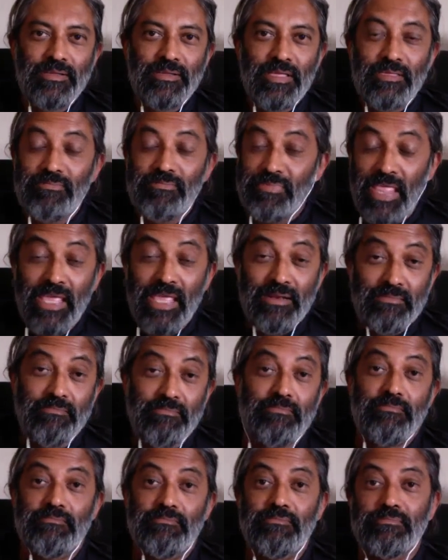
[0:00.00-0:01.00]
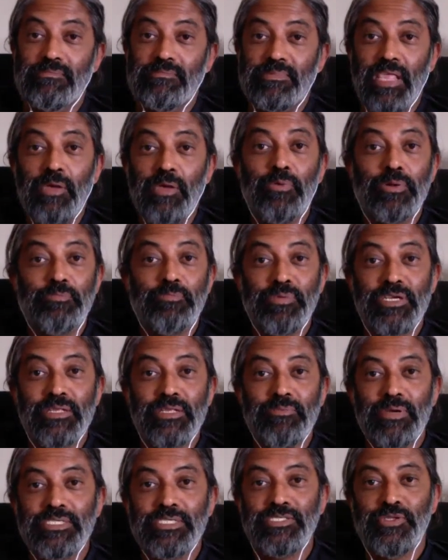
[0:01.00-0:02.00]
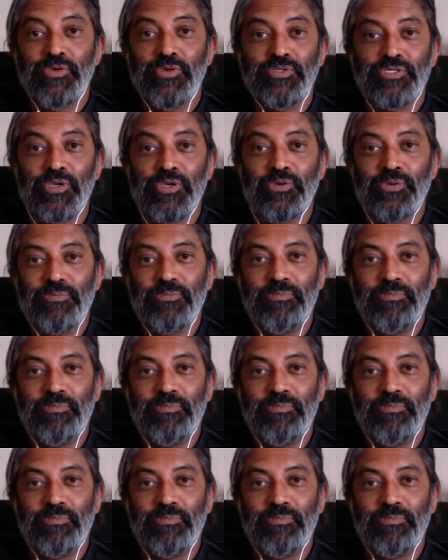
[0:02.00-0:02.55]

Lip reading: then they will pretty much do so.